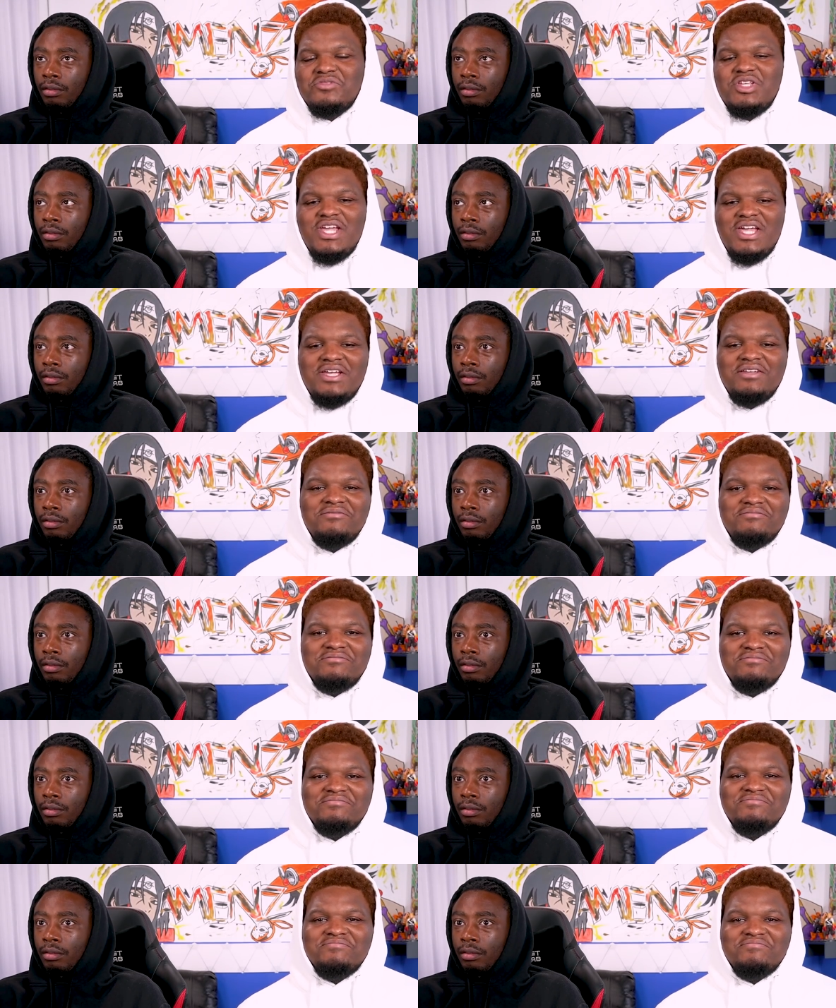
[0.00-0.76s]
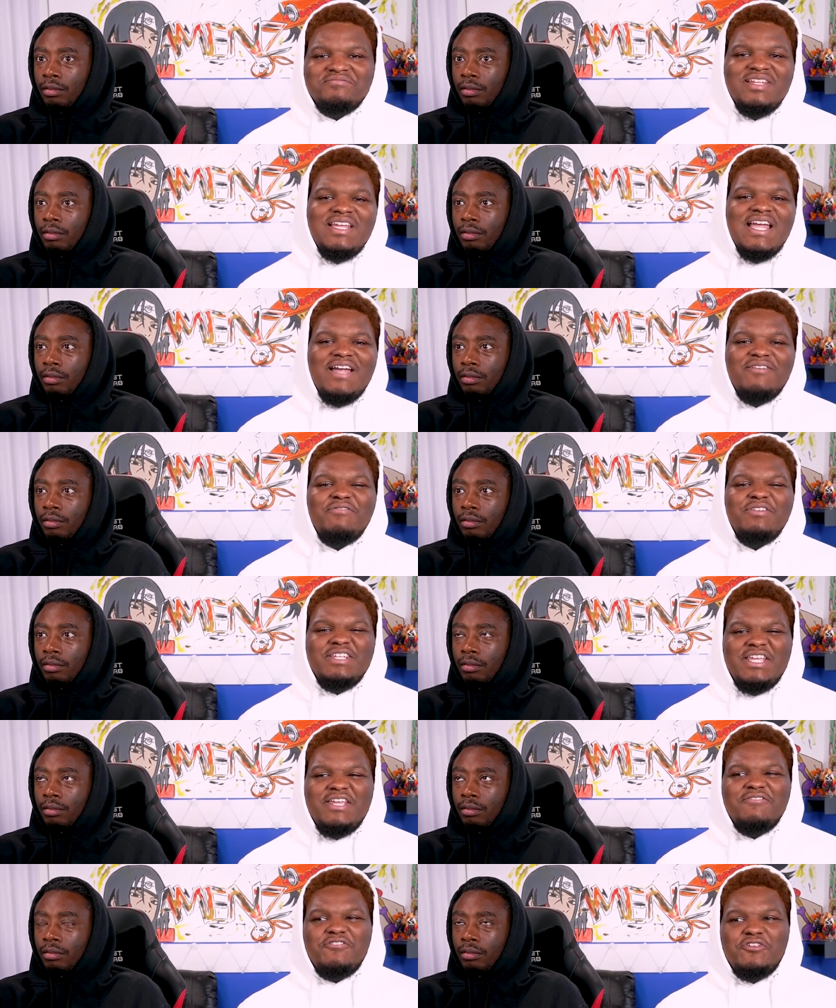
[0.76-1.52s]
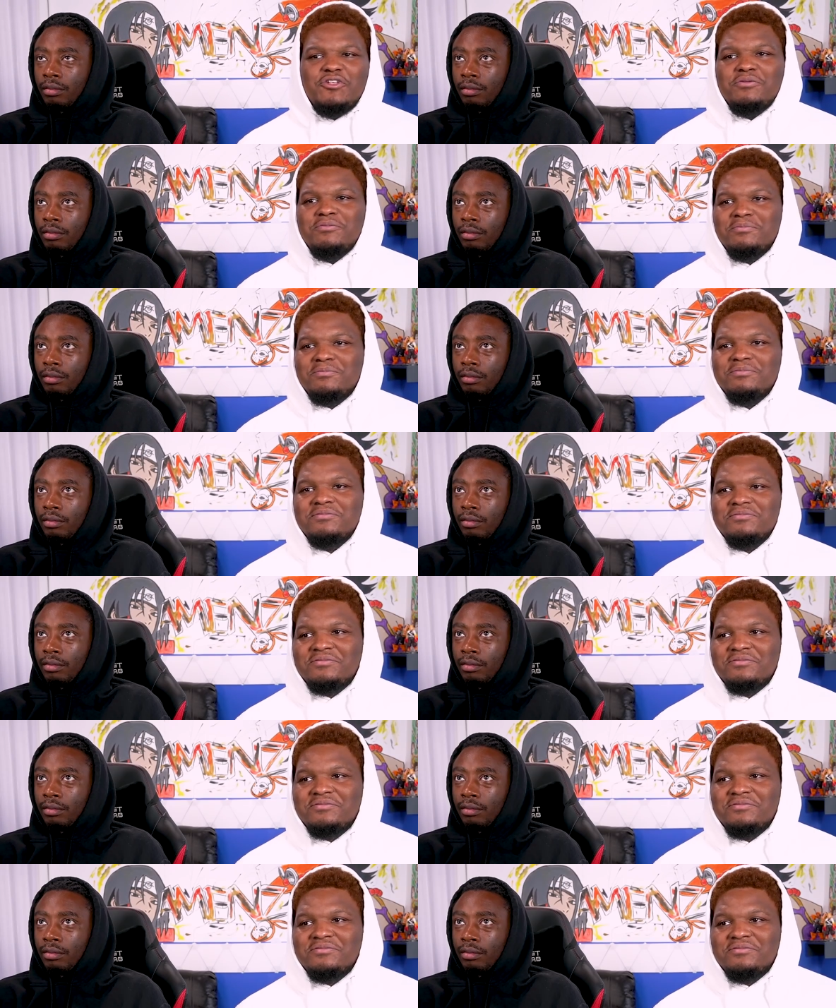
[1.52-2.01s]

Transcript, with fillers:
Speaker 1: Okay. I forgive you.